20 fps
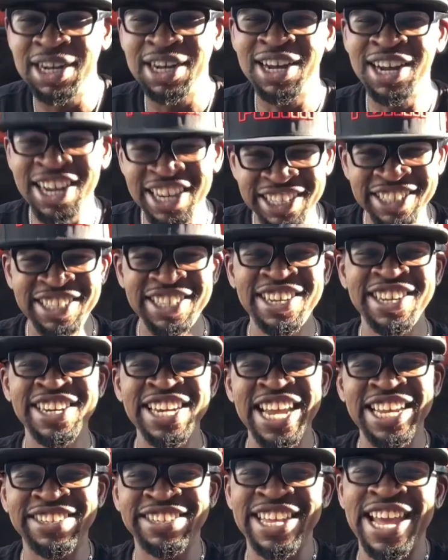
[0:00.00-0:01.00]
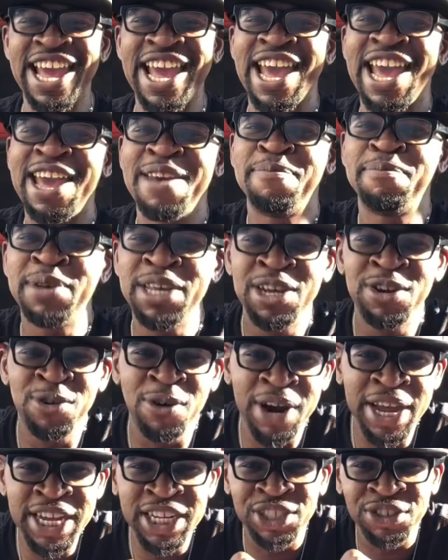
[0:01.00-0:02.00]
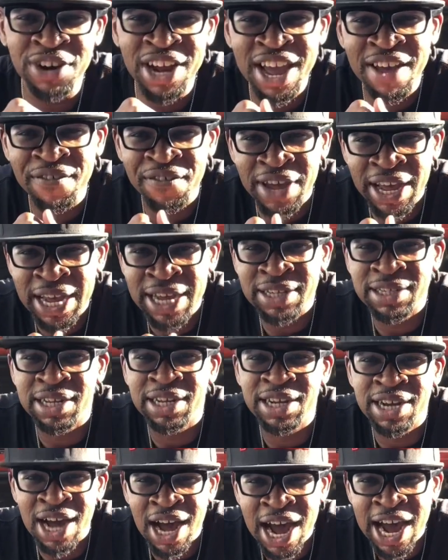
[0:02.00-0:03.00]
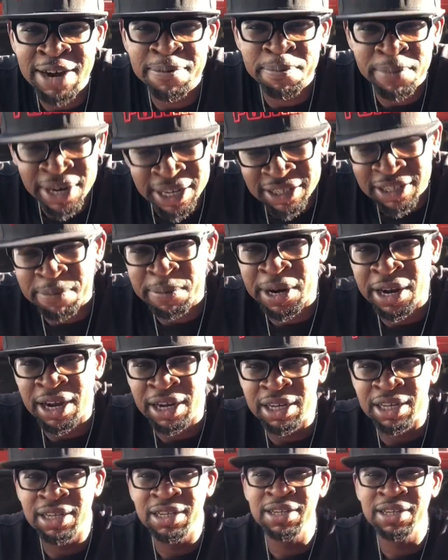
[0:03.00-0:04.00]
Until next time, be great, drive fast, and God bless America.